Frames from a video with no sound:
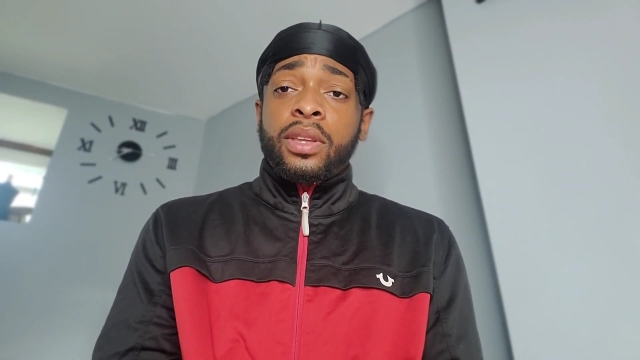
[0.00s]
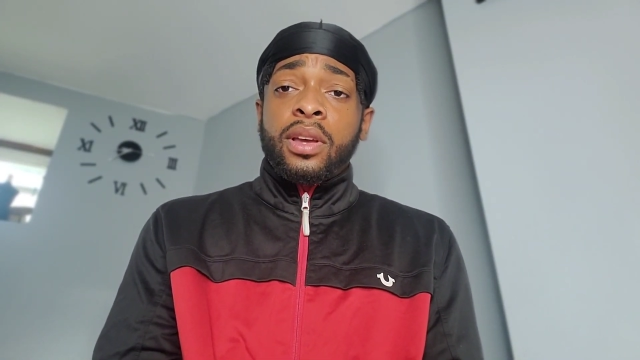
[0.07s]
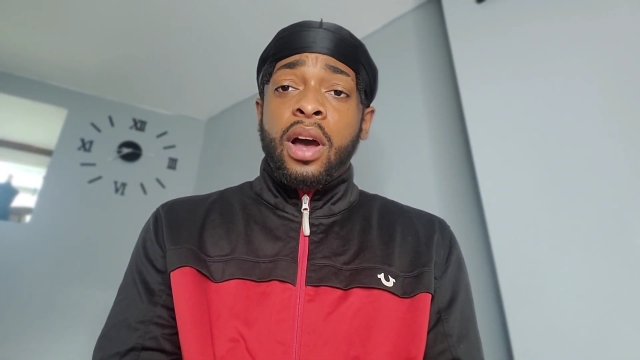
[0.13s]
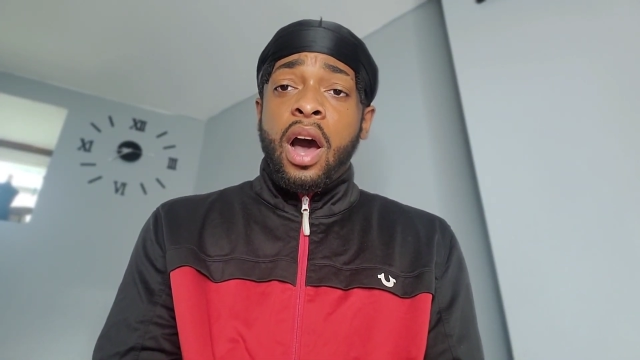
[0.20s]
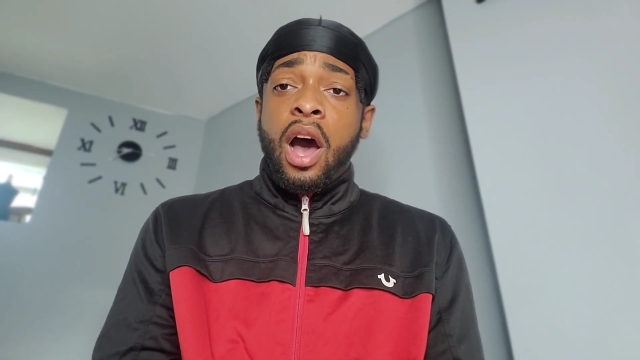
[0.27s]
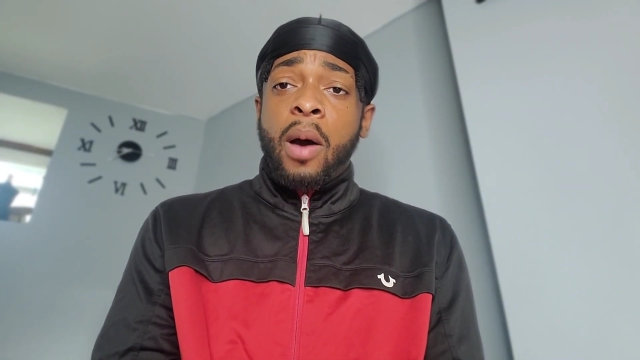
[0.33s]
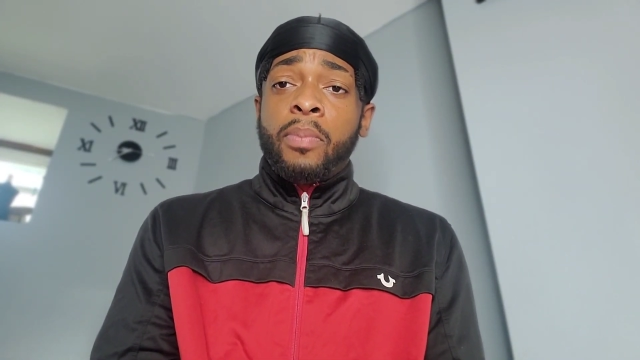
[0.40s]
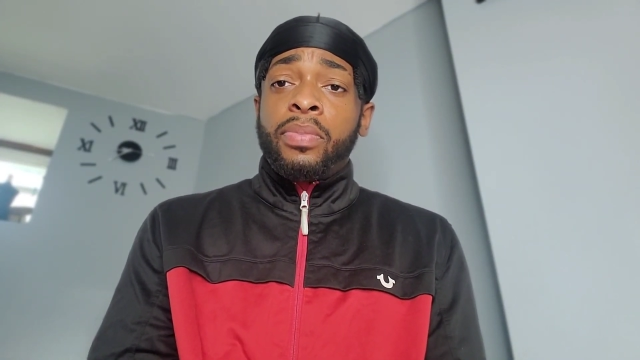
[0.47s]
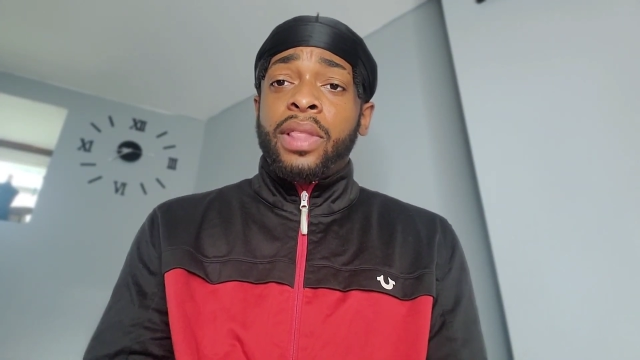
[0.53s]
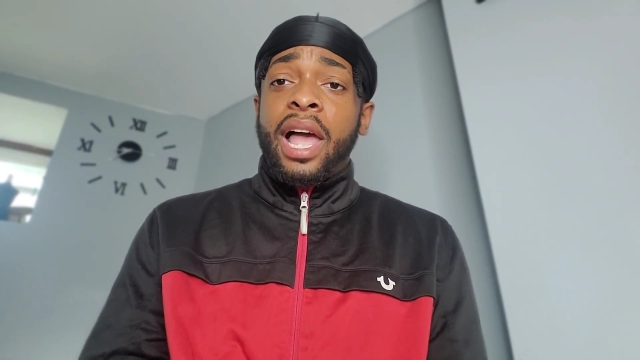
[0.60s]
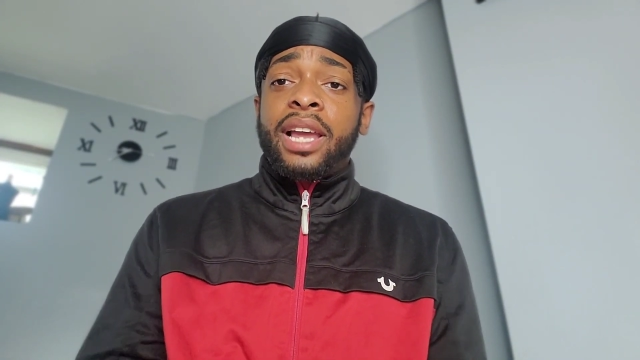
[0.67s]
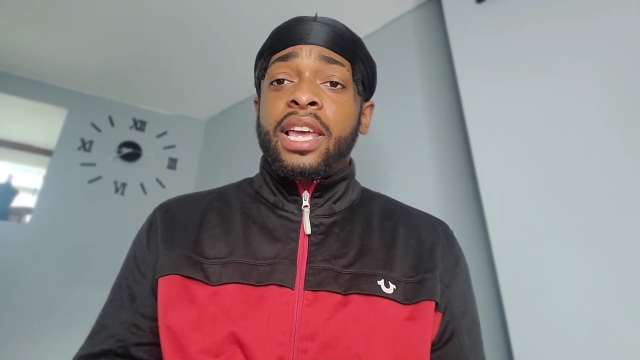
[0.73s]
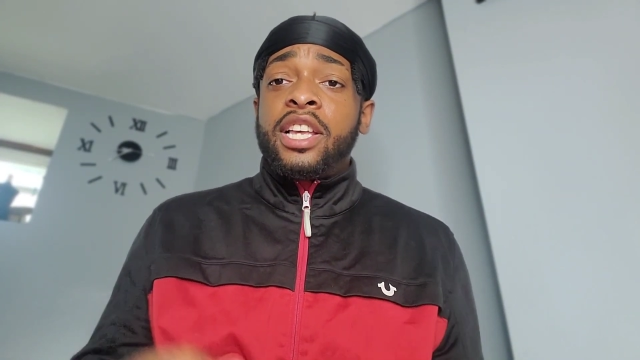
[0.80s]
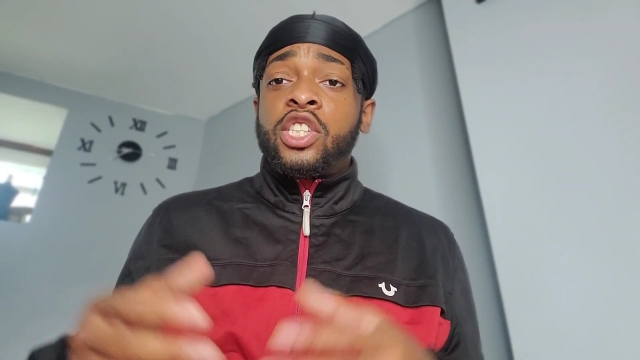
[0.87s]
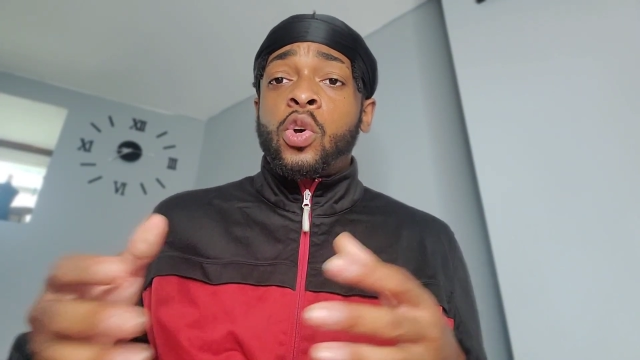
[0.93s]

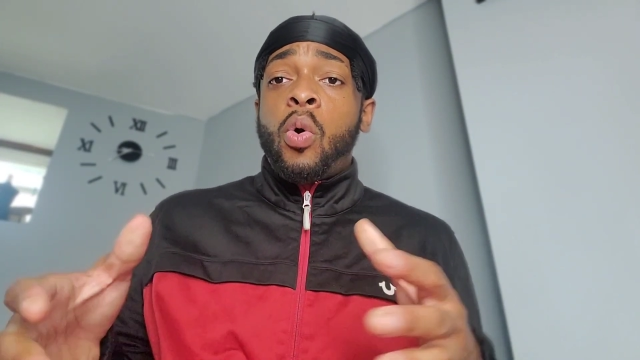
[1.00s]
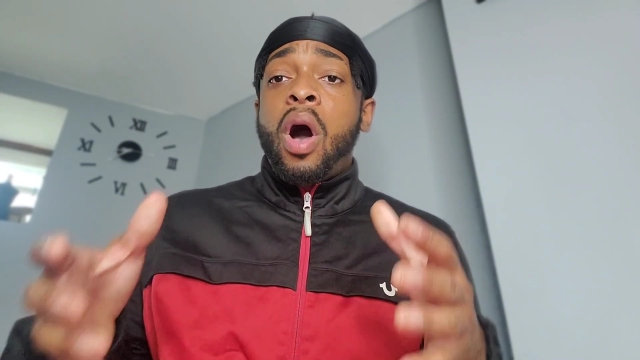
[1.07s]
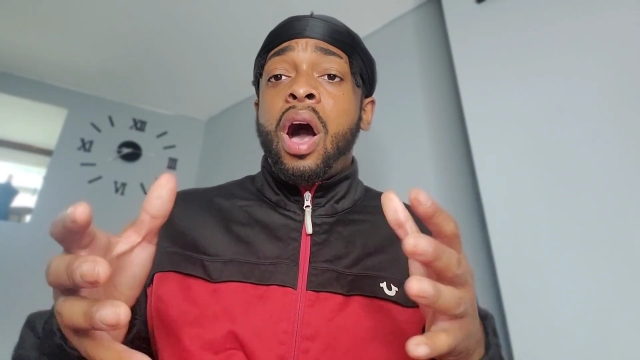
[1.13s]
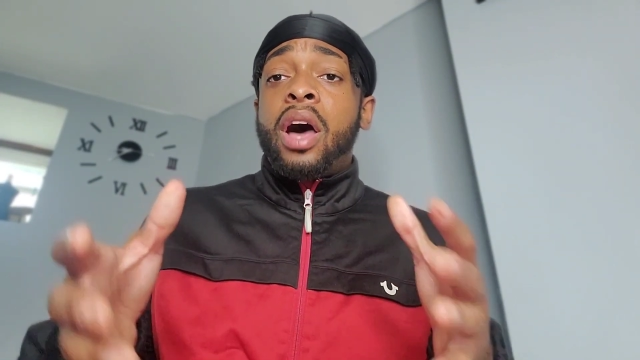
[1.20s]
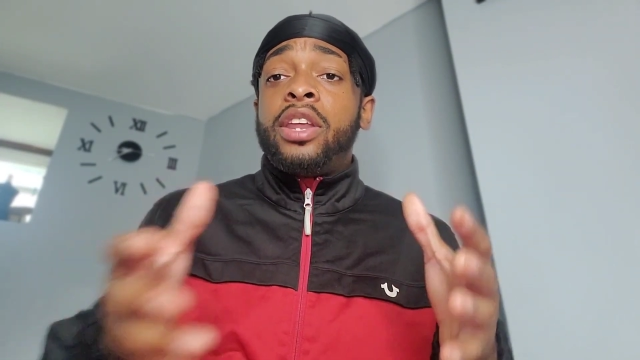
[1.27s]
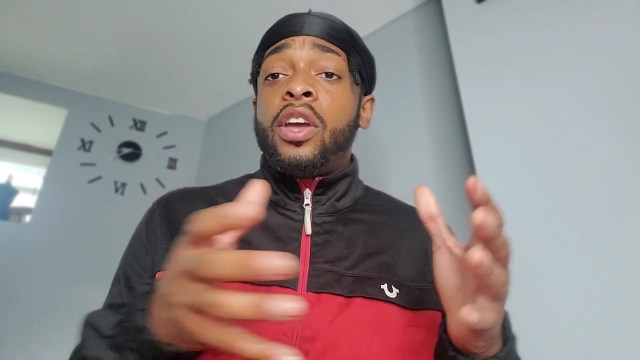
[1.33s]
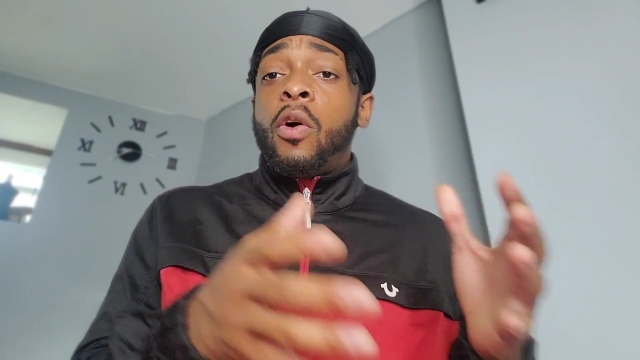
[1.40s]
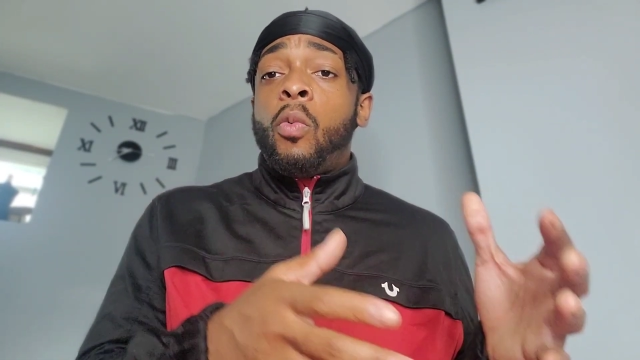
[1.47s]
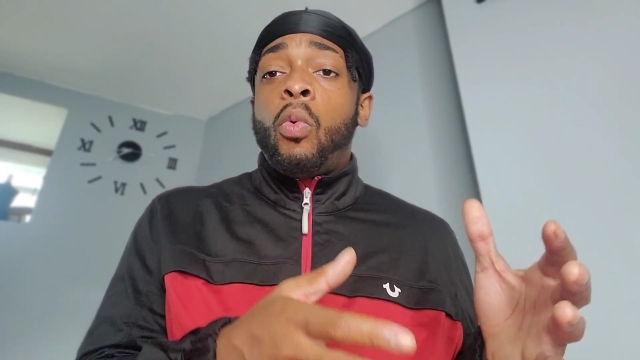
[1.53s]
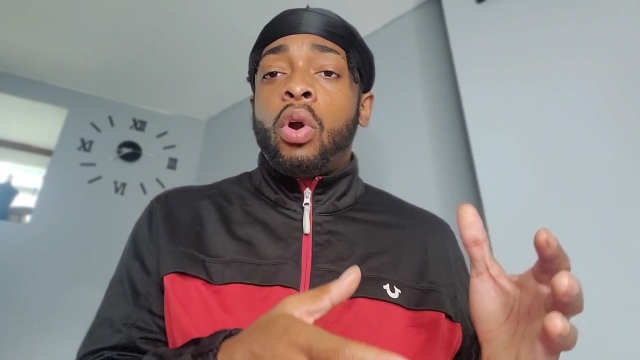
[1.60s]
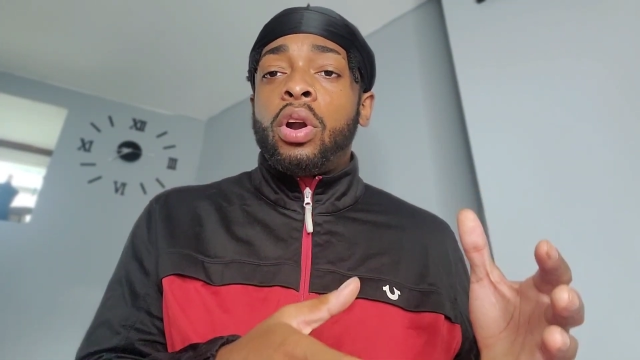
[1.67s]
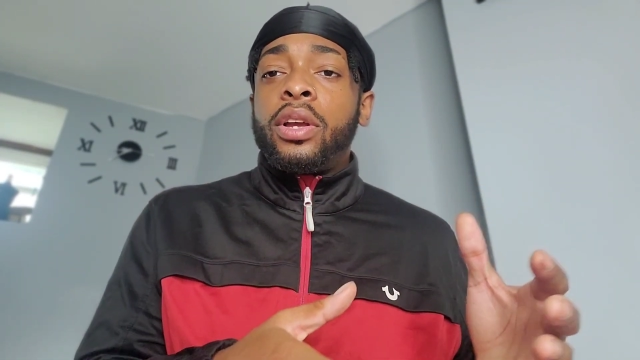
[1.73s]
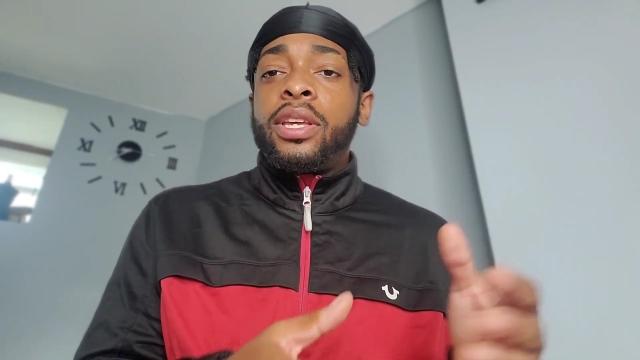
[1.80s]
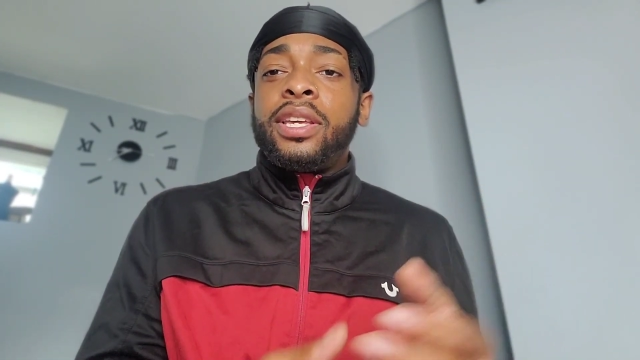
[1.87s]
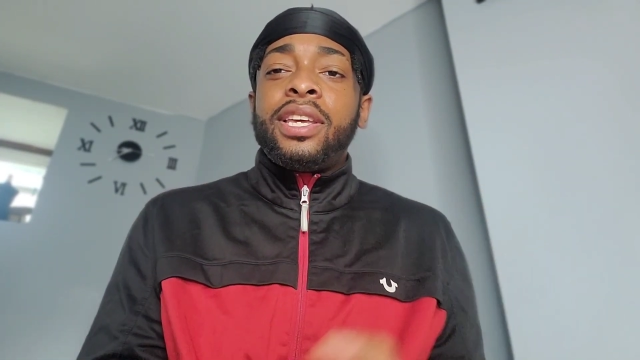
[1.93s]
like his quality of
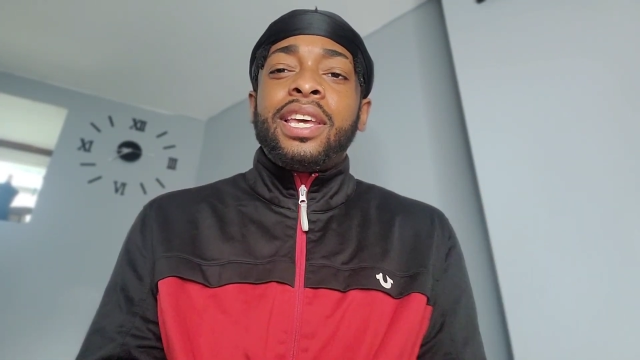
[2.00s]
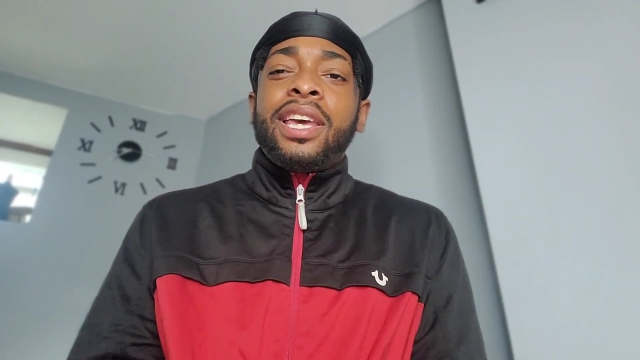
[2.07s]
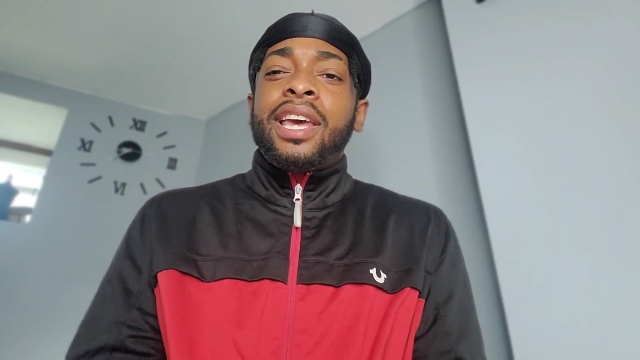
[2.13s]
work,